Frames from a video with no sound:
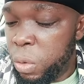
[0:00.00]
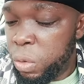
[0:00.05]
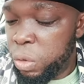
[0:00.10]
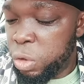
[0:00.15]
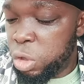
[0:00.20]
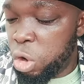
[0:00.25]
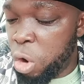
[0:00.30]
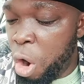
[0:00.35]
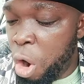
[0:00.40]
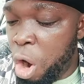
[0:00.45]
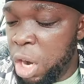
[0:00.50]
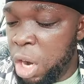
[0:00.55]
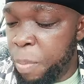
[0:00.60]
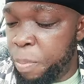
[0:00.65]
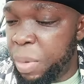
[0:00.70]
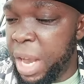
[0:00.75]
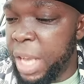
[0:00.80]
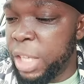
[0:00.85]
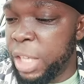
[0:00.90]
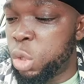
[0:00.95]
the only
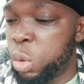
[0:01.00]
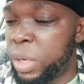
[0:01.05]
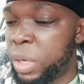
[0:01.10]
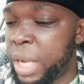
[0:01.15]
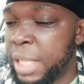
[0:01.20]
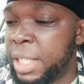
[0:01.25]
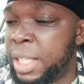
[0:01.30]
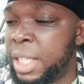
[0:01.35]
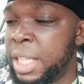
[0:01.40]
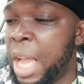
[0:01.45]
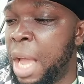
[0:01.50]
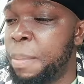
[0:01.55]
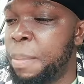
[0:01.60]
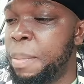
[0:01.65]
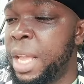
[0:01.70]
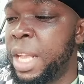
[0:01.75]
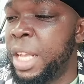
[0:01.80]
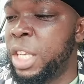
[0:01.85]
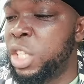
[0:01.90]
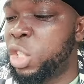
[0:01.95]
place you can
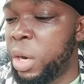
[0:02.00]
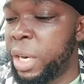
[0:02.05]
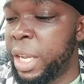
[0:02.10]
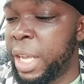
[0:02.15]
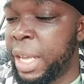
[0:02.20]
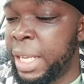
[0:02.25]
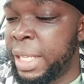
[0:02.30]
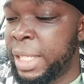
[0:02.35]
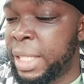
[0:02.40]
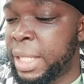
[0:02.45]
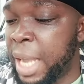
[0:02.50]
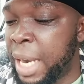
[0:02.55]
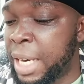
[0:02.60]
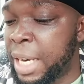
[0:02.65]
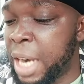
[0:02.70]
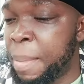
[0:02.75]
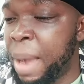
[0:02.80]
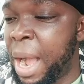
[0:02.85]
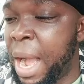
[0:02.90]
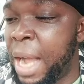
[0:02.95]
DM me is on the
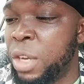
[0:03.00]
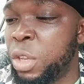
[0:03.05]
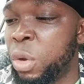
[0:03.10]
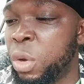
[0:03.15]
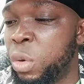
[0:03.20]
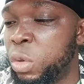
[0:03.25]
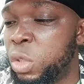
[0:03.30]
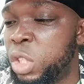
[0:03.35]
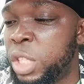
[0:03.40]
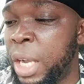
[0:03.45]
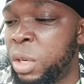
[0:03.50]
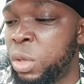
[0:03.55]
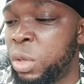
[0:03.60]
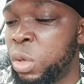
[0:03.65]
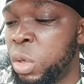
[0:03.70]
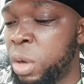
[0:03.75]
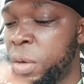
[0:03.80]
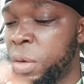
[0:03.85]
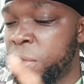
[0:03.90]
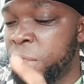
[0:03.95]
Instagram handle. Take
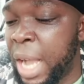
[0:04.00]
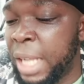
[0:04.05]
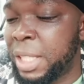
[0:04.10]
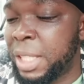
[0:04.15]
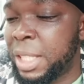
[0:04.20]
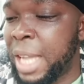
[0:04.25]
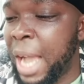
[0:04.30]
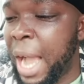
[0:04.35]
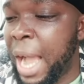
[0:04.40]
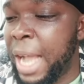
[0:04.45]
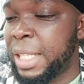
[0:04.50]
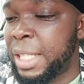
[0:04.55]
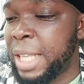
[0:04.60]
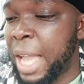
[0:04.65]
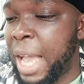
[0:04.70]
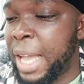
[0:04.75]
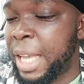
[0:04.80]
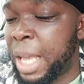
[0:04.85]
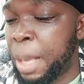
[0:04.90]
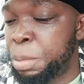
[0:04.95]
note of that. Guys,
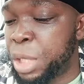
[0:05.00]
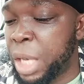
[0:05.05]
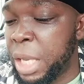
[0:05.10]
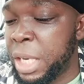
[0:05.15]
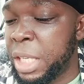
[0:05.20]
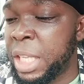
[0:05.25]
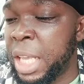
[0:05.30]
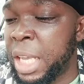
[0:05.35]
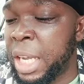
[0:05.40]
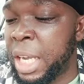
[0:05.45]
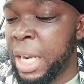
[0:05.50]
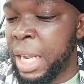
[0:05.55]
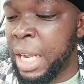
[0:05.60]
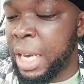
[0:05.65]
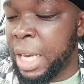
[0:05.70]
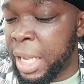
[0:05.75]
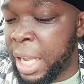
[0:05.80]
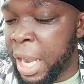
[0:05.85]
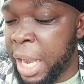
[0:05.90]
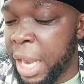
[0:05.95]
I keep saying it again
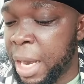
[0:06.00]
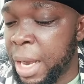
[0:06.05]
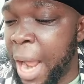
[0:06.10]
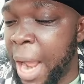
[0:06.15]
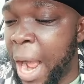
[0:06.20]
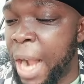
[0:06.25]
and again.